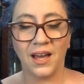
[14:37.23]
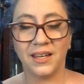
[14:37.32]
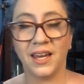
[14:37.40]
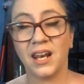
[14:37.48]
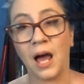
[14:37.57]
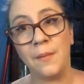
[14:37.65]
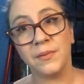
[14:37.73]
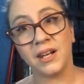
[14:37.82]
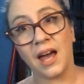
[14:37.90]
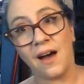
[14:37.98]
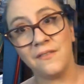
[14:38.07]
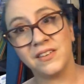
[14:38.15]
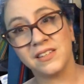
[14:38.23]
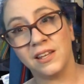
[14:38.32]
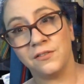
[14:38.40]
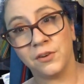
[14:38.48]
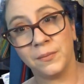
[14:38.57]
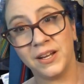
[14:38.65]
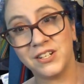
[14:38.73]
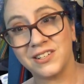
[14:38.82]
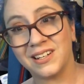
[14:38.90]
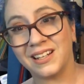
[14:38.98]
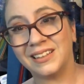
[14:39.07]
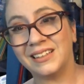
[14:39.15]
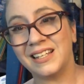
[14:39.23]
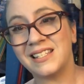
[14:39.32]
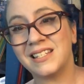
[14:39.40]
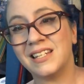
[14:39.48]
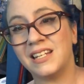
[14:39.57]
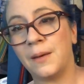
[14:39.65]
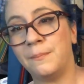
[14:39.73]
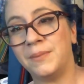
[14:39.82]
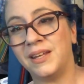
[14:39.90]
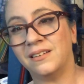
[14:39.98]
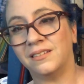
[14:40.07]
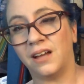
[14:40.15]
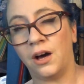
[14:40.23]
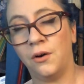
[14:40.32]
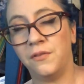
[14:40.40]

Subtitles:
Again, I'm gonna have his information listed below.